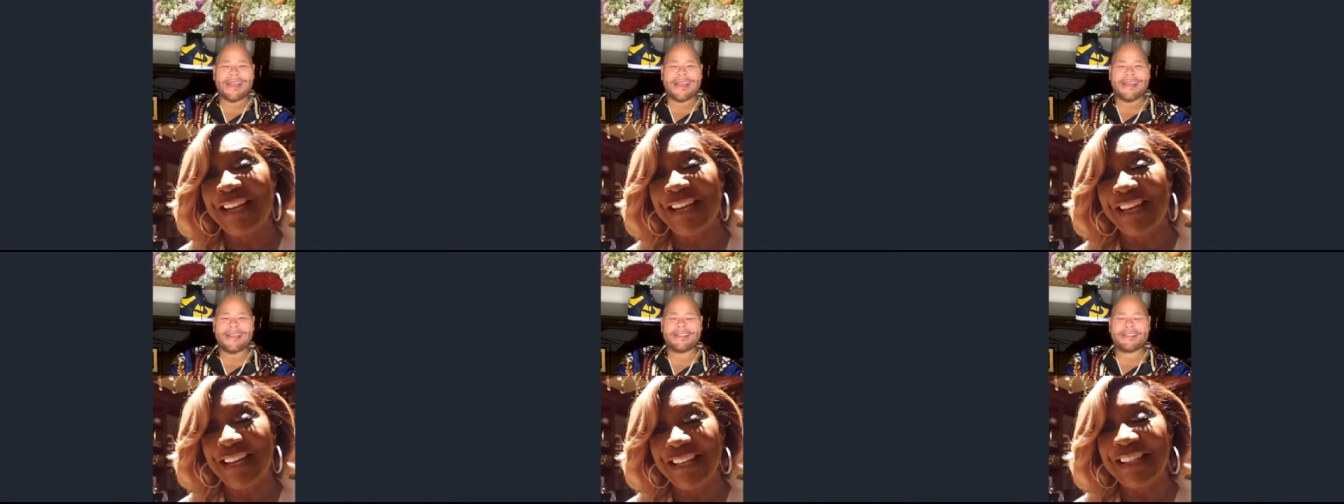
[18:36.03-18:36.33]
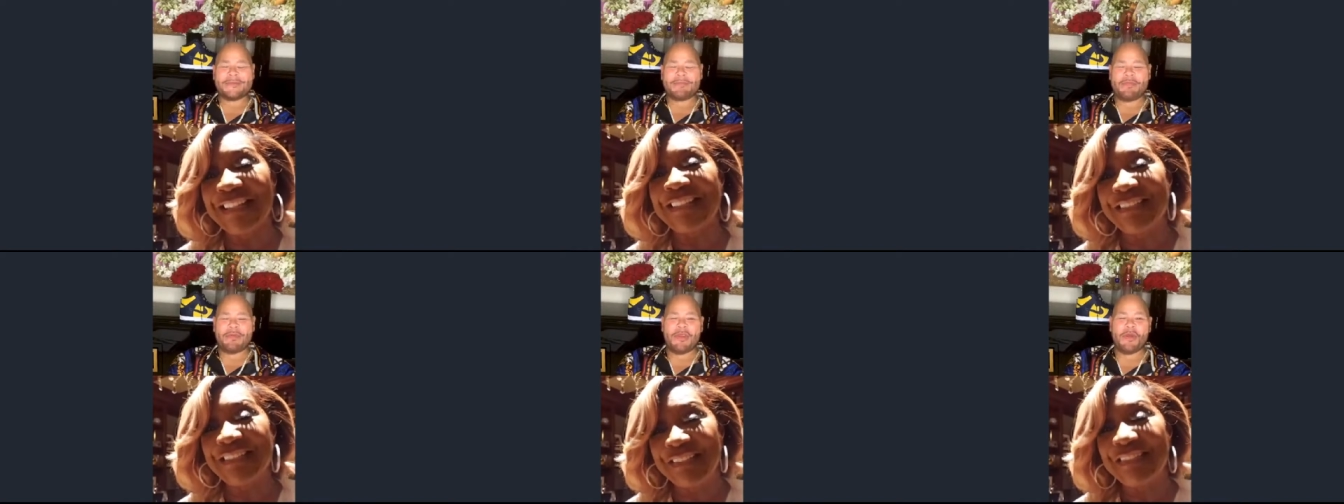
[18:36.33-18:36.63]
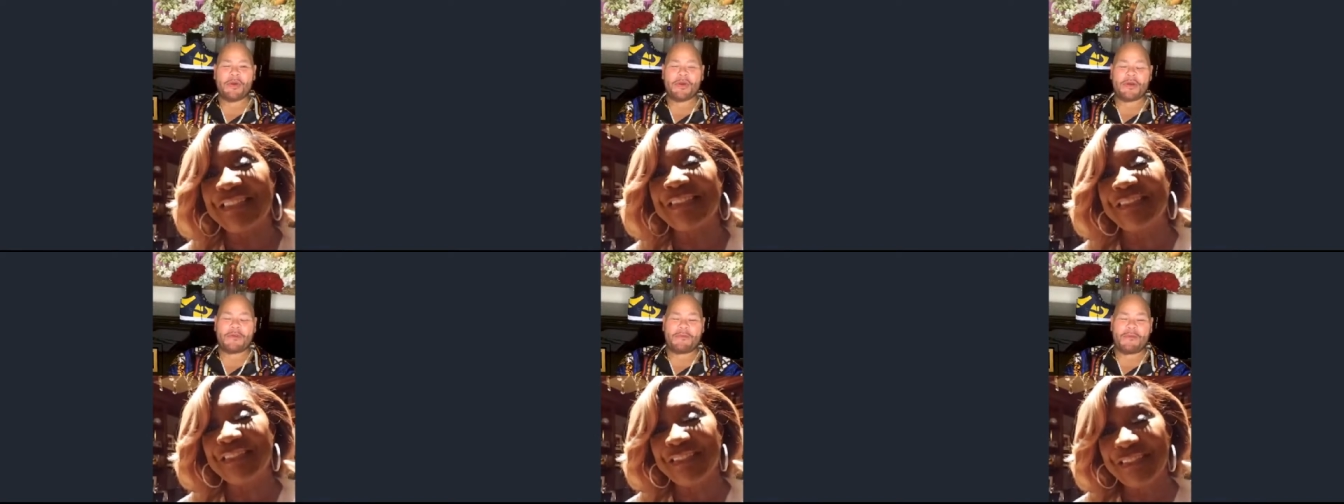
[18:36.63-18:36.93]
It's
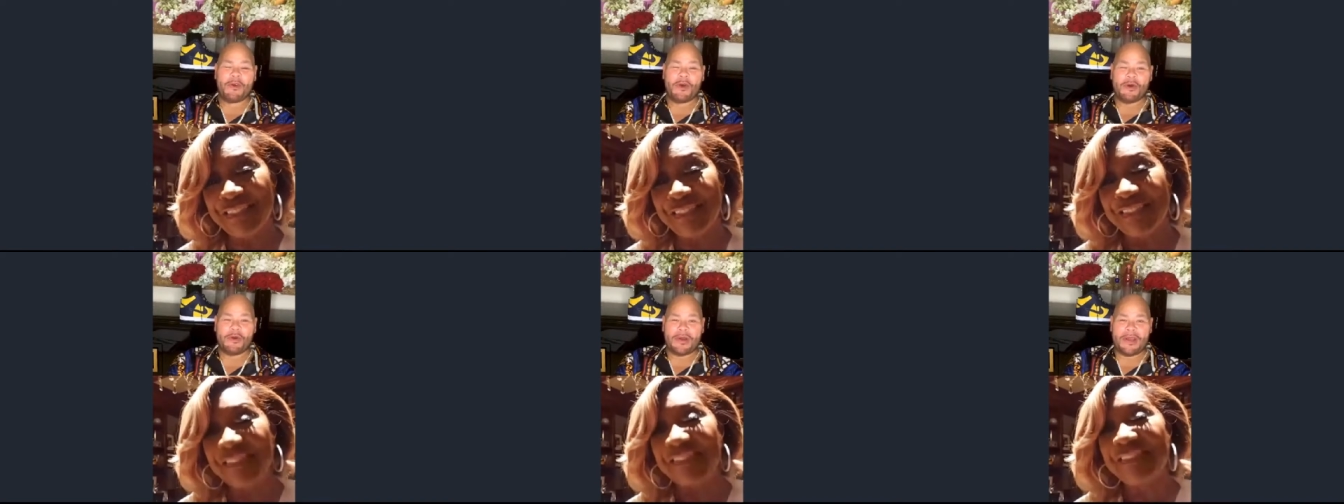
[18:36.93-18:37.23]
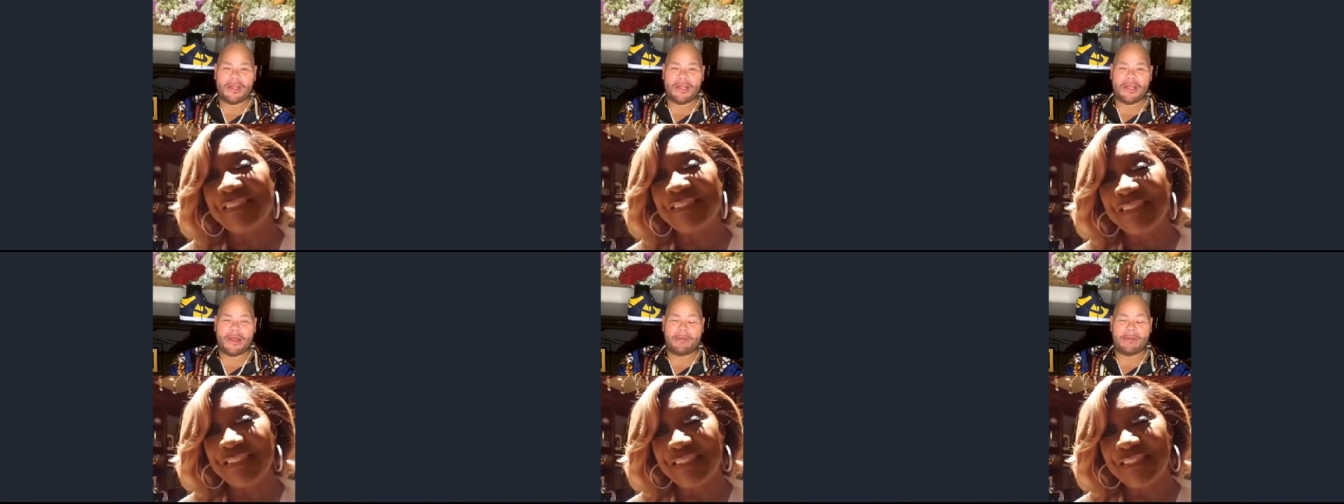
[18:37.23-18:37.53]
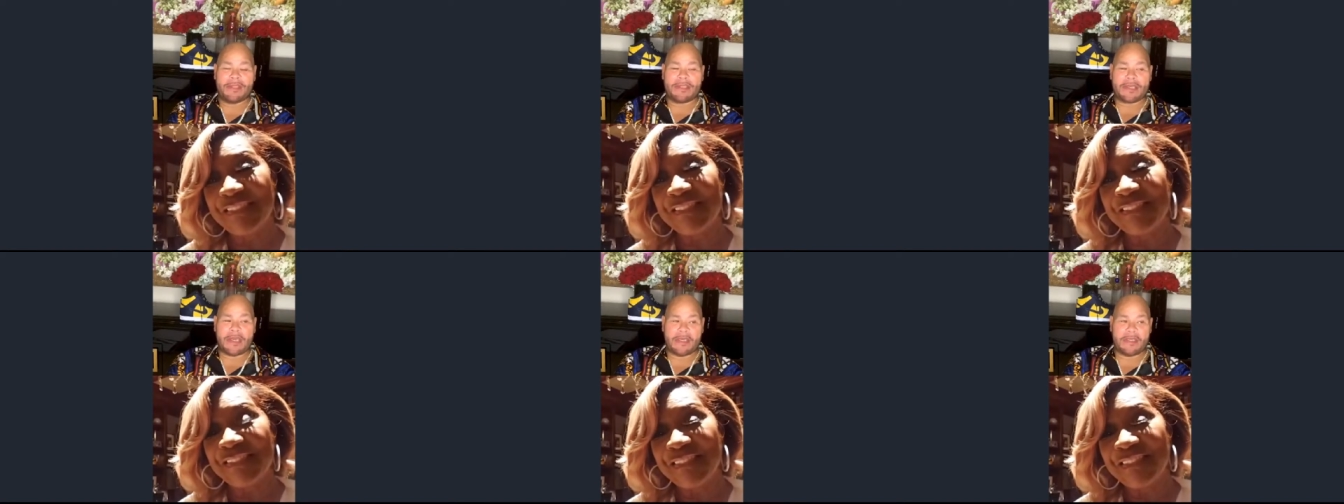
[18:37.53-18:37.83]
beautiful. Let me
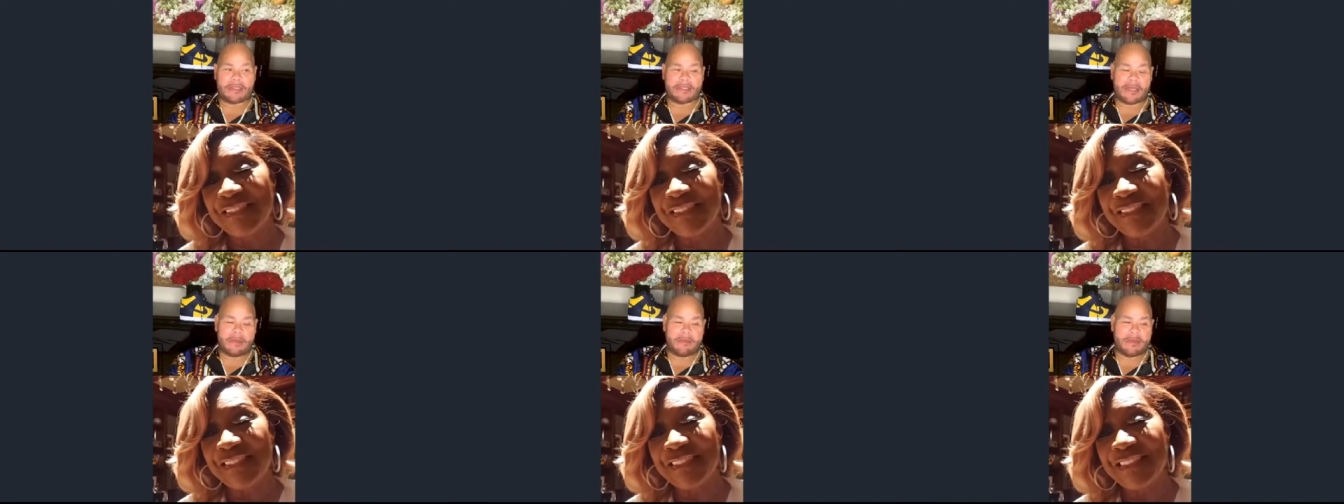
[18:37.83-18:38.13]
tell you something.